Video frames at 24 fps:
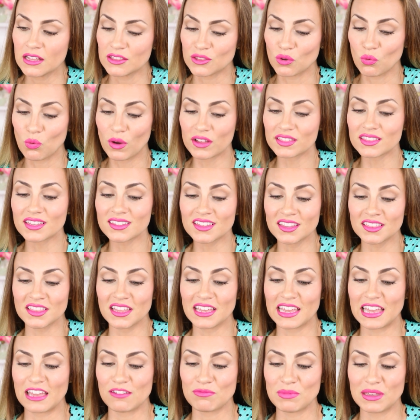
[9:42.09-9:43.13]
The one thing that
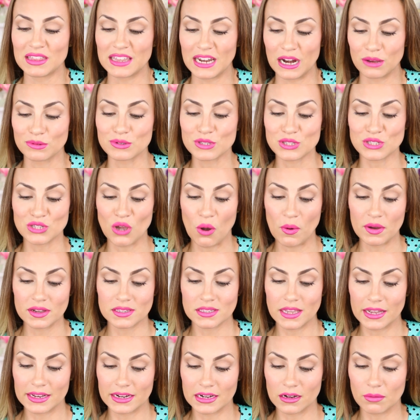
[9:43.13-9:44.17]
they gave me that I was so
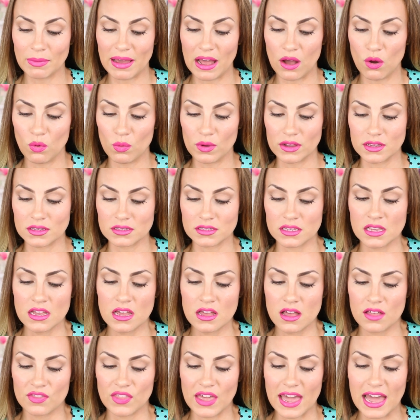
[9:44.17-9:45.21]
excited about was
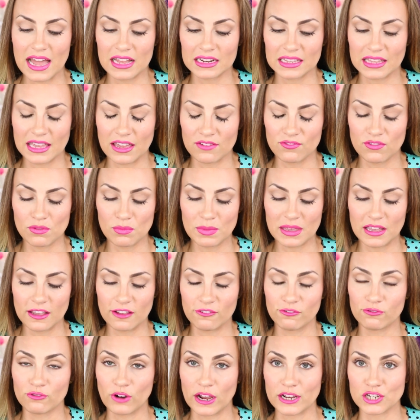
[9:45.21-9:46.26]
they had given
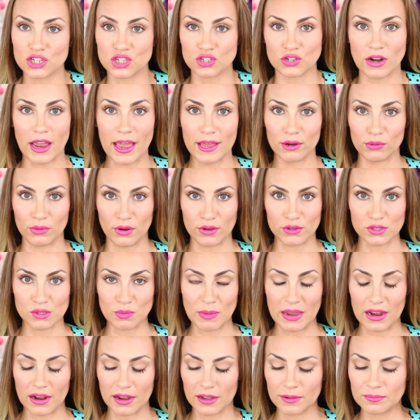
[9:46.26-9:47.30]
me fresh dried
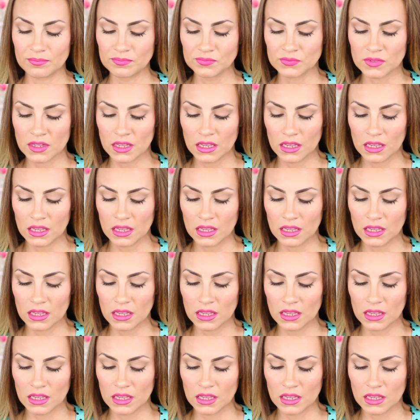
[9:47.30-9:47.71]
lavender,